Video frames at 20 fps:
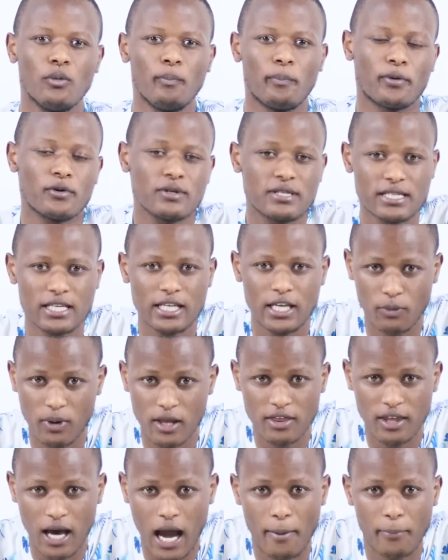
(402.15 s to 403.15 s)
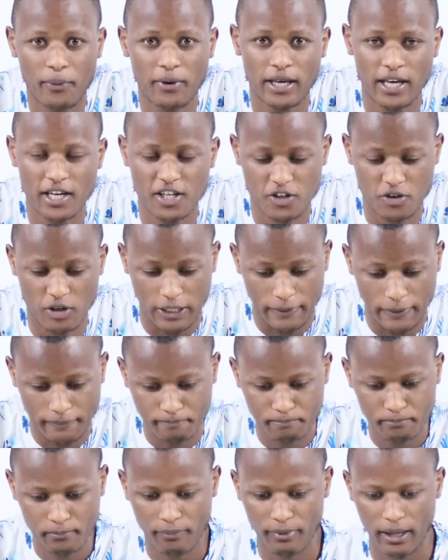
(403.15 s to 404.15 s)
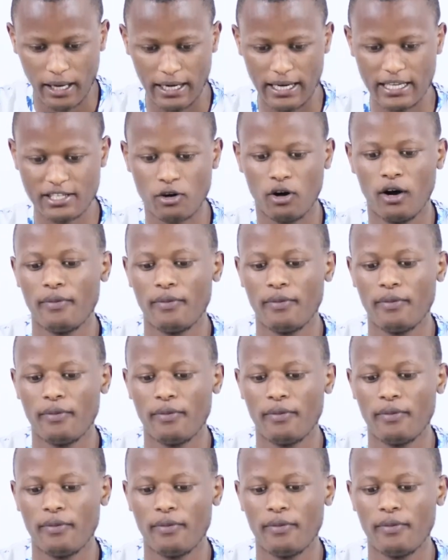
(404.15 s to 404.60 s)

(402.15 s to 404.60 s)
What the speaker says: proceed with application? Let's go.